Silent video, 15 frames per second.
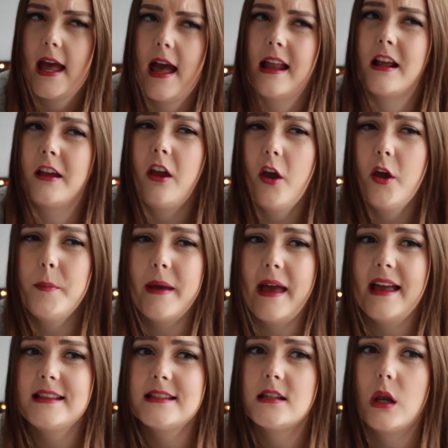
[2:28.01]
and I hope it
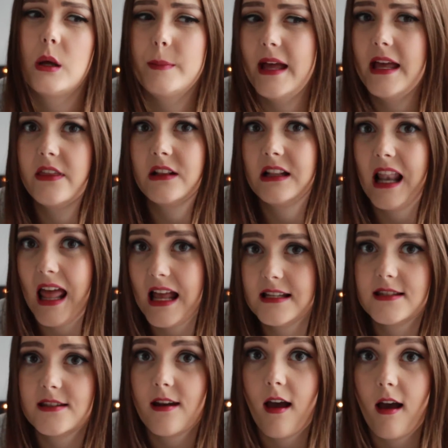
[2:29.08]
ends a lot better than
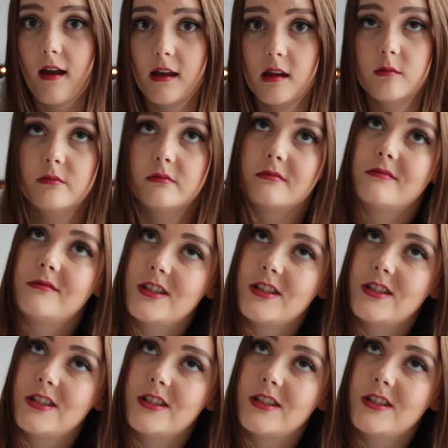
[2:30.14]
last time.